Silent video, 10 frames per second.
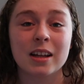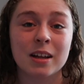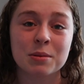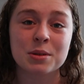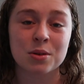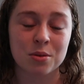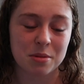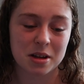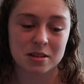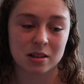it was so
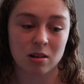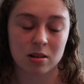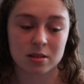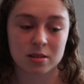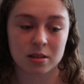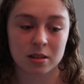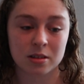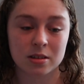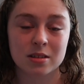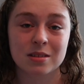amazing, honestly.
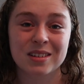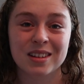Just,